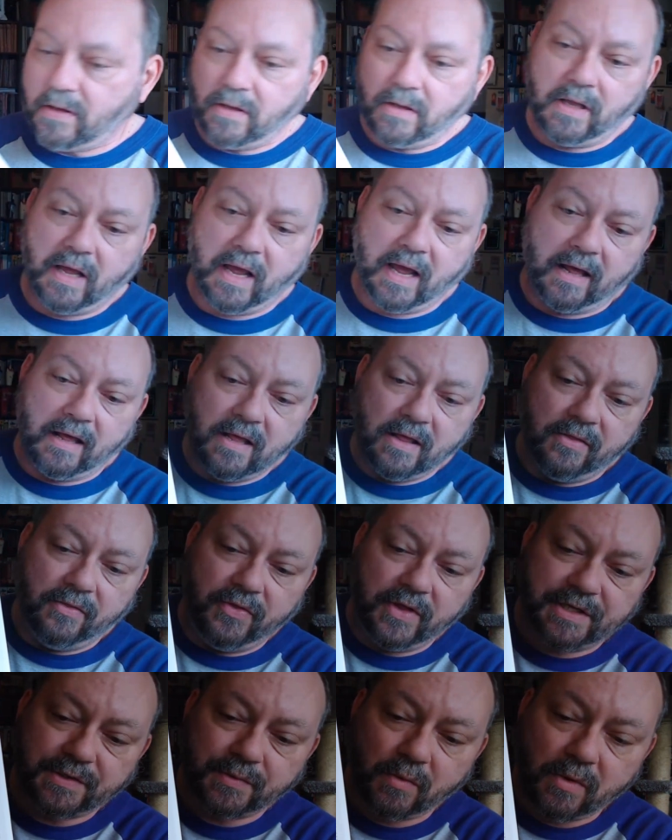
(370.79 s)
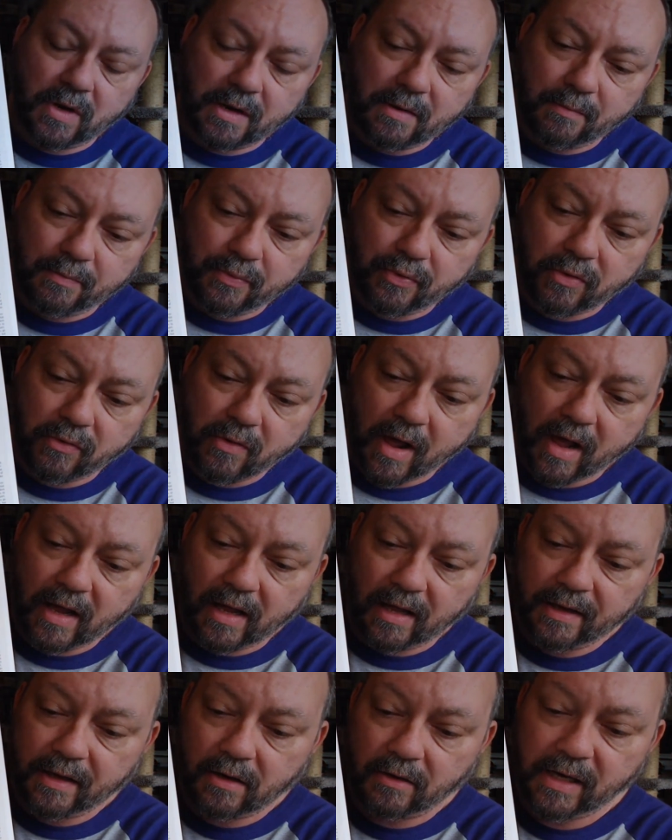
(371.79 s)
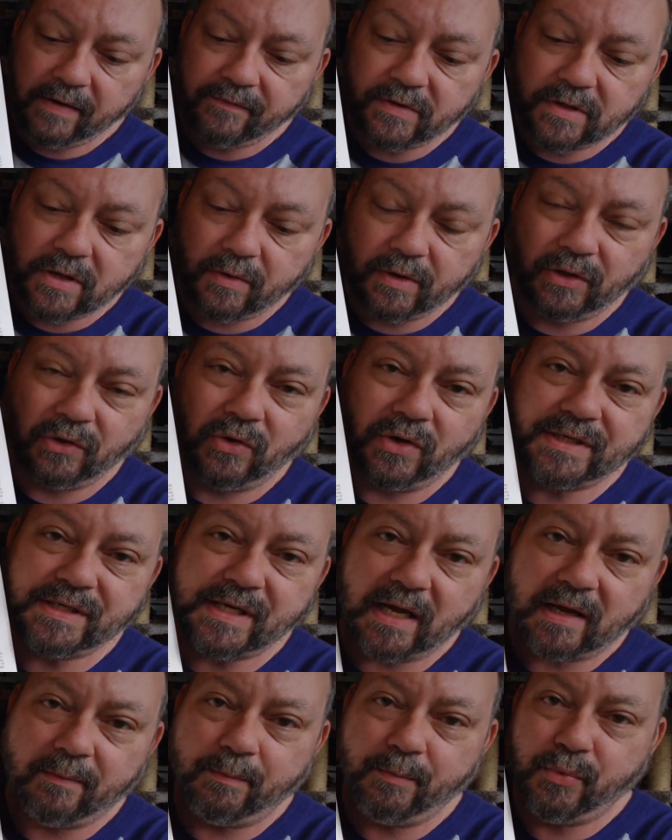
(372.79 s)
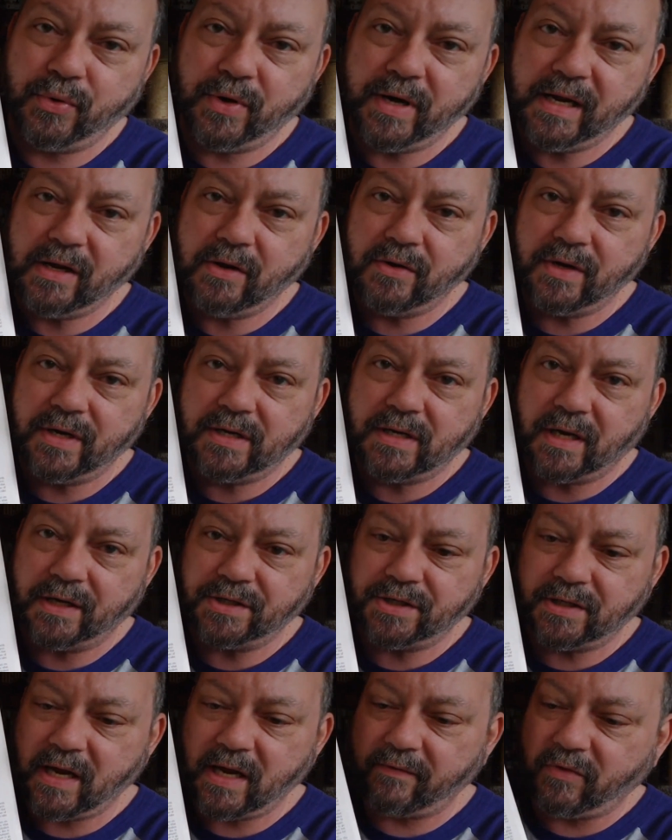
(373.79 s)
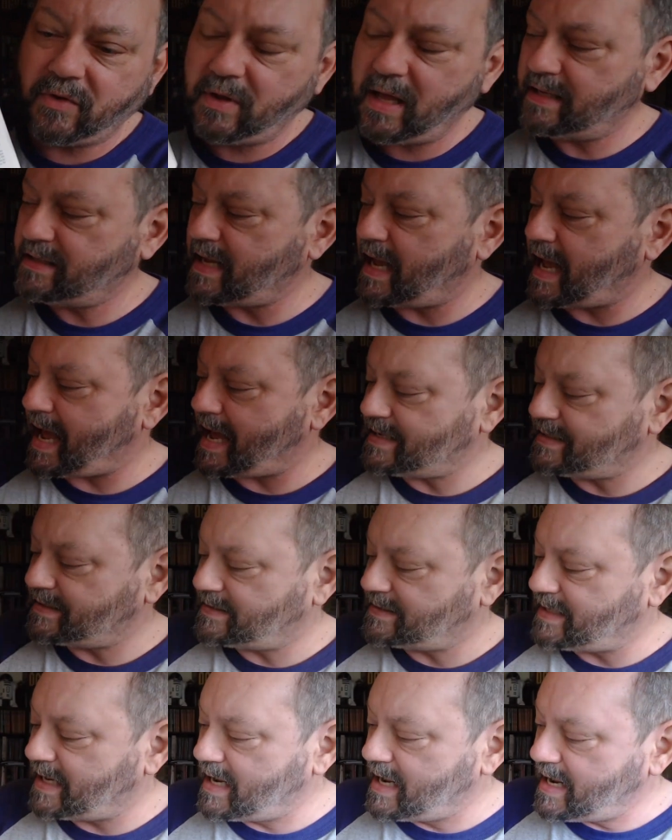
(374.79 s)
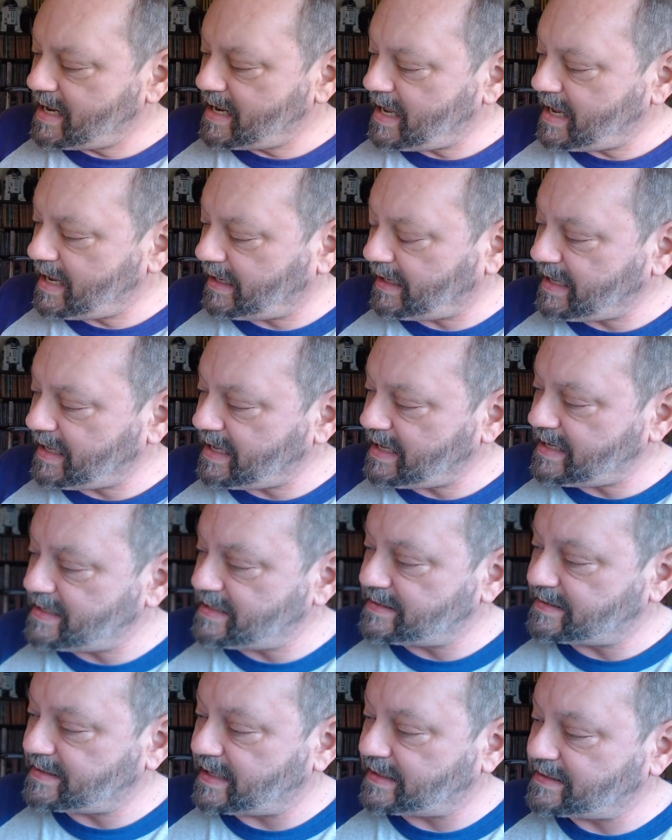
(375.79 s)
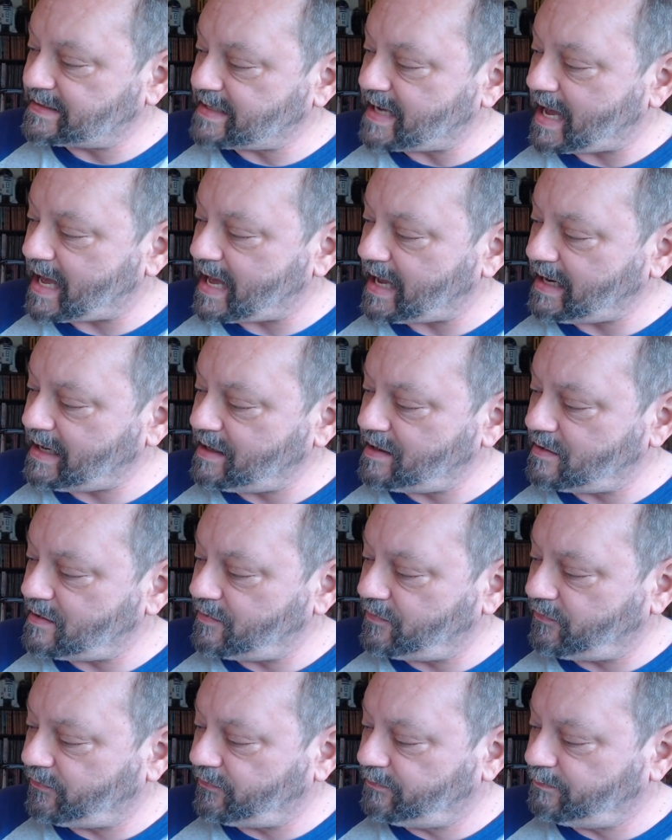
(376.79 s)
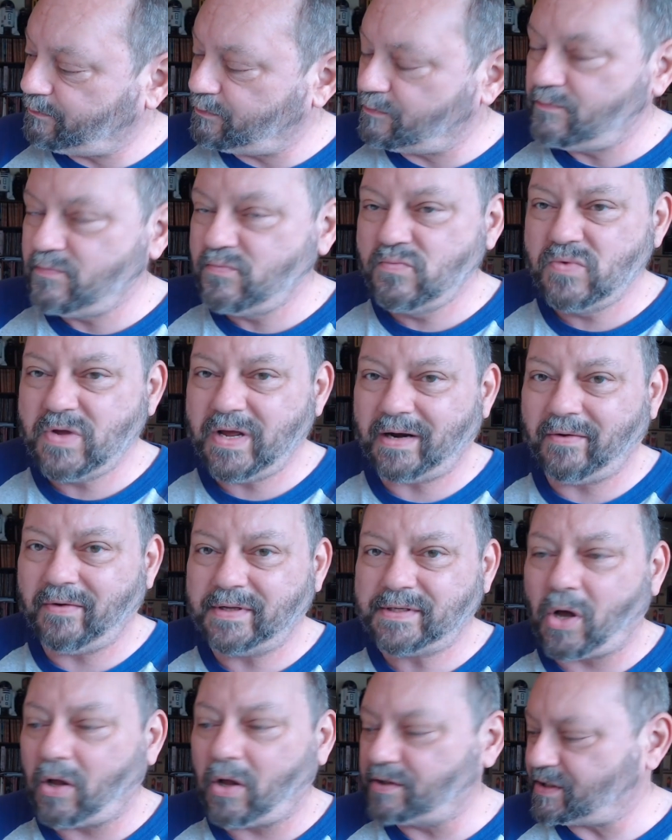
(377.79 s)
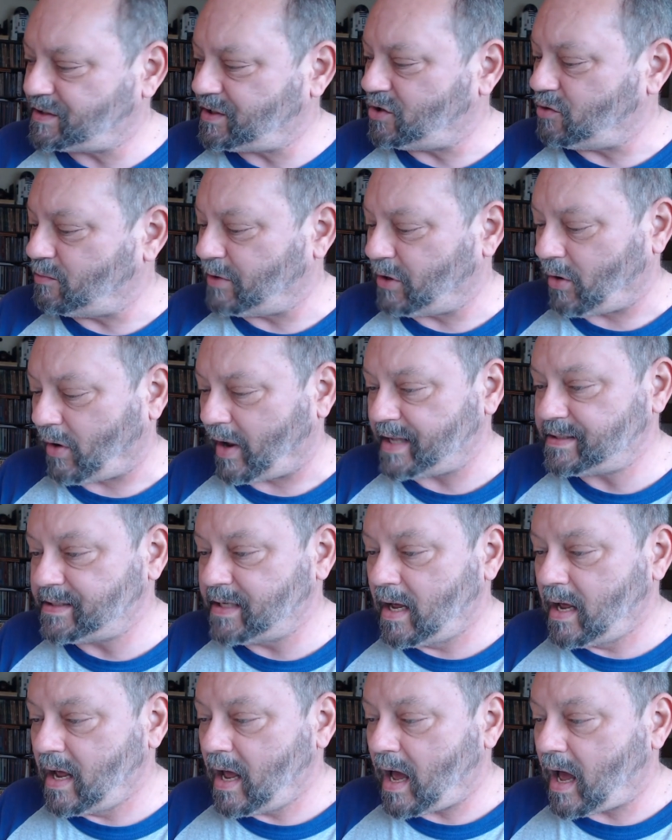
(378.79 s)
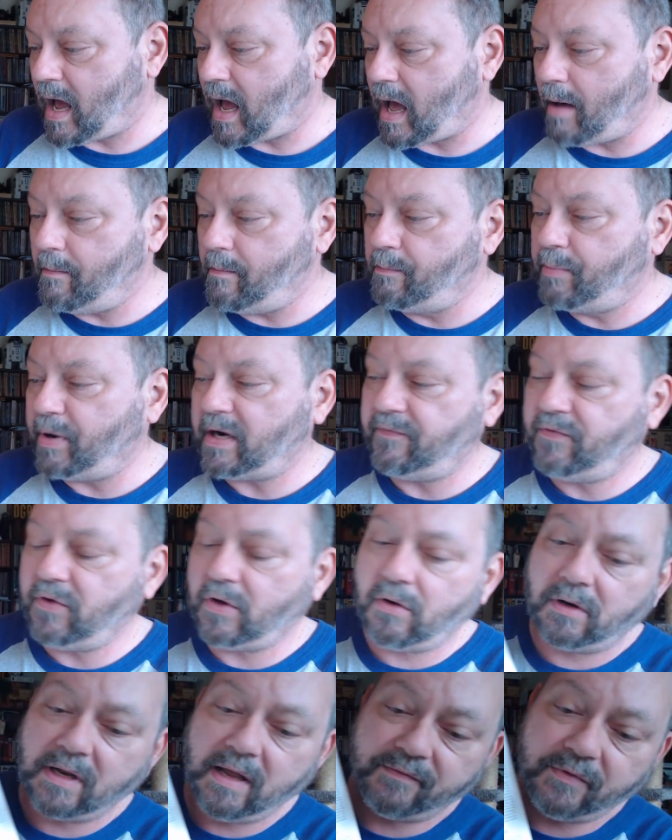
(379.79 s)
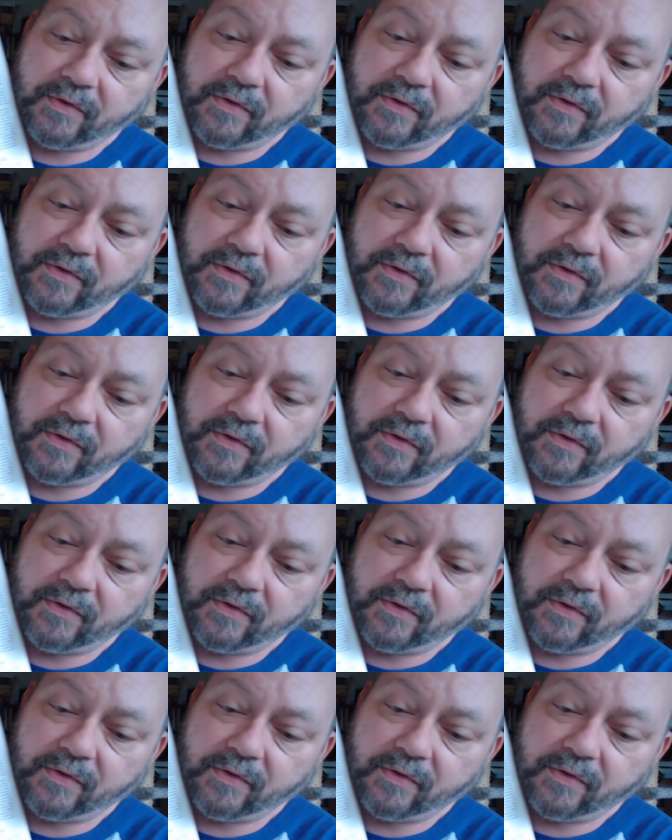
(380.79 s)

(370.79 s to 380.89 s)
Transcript: Yeah, this one, even though it looks like a pretty good dungeon level, it's kind of, it's all just humanoids. But if you go to level